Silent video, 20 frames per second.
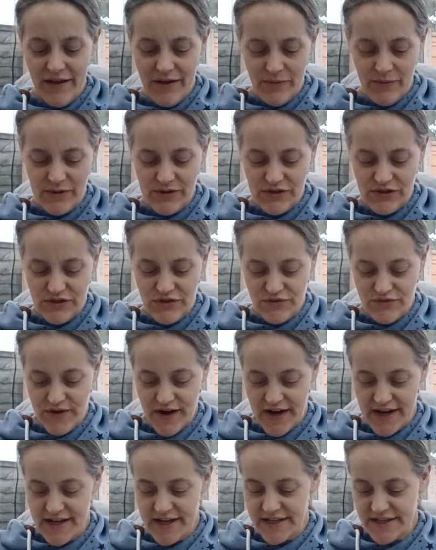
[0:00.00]
which is
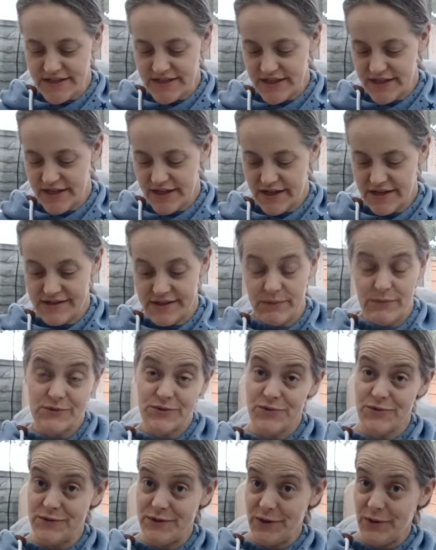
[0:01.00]
great because it was
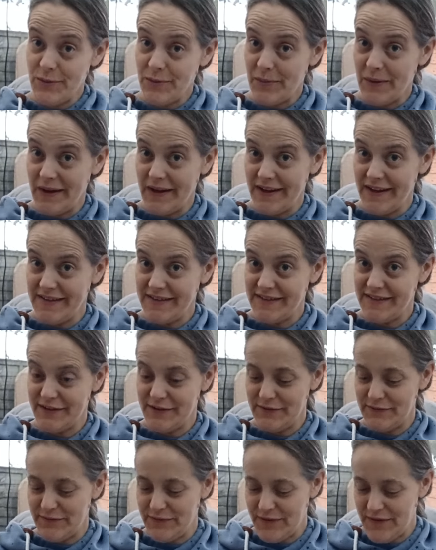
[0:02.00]
already on my list
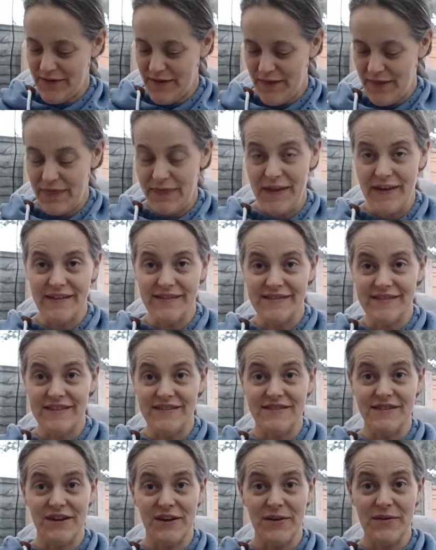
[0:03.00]
of things to
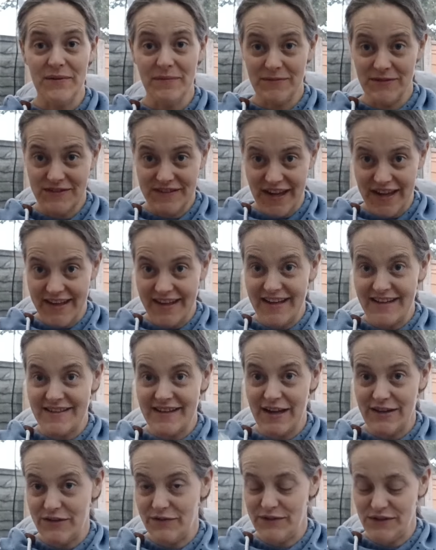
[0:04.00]
do, just taking it
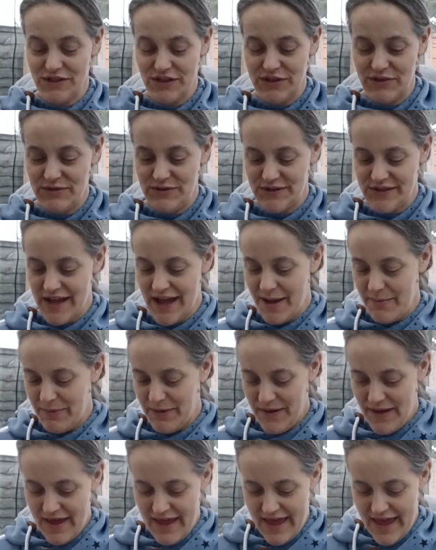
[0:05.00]
out of its queue snap.
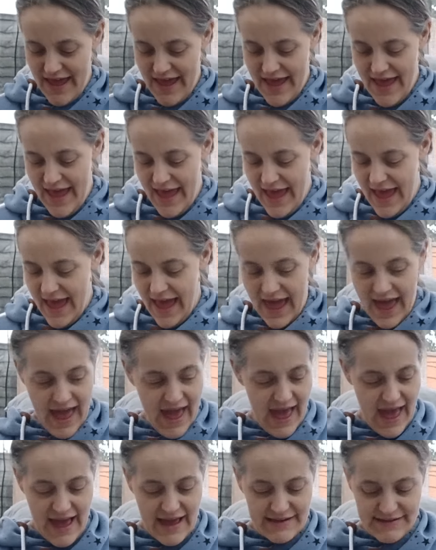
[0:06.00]

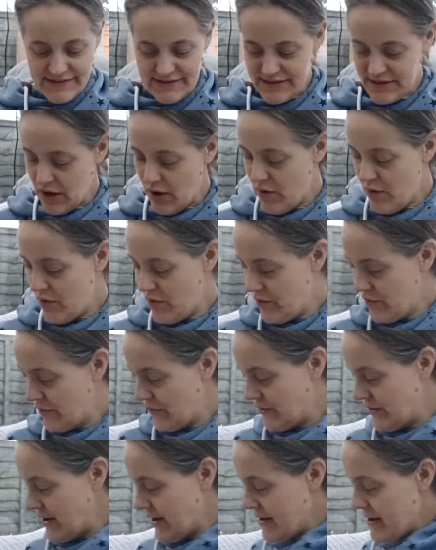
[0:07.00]
And
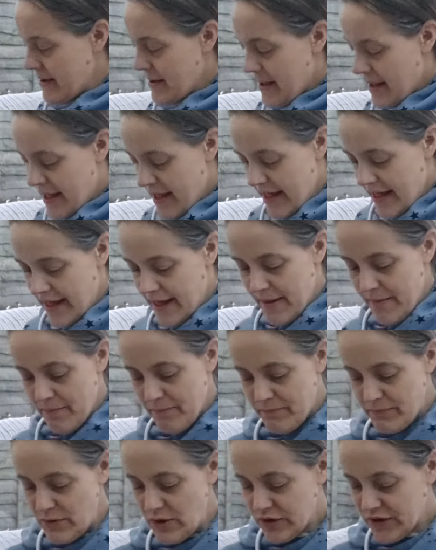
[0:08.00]
on
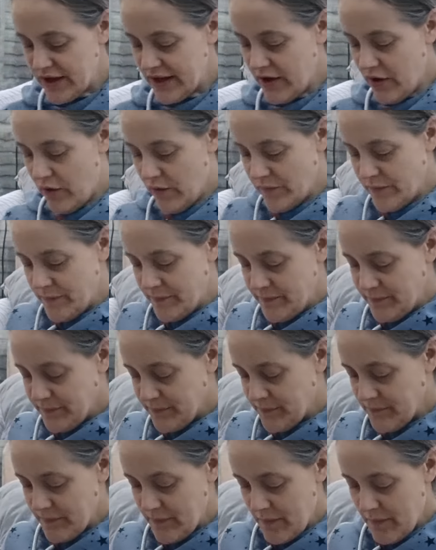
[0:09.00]
looking on
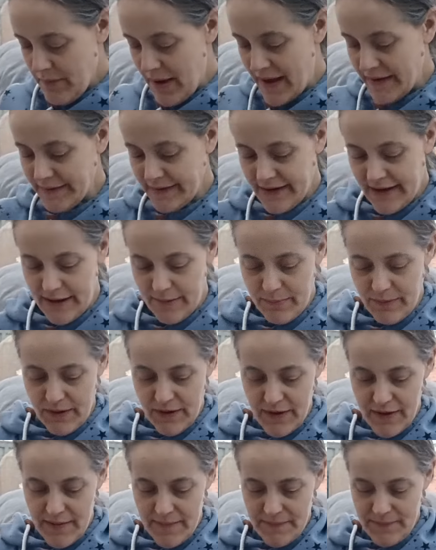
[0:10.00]
Pattern
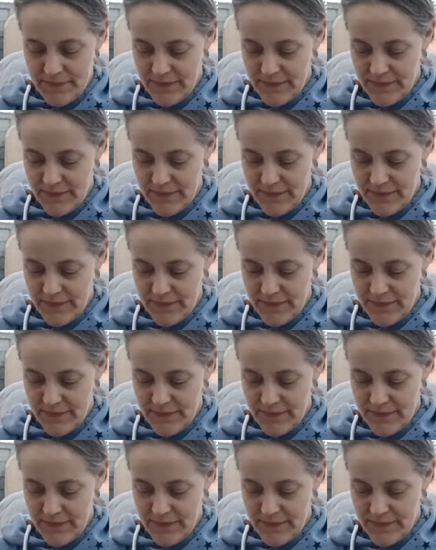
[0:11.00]
Keeper,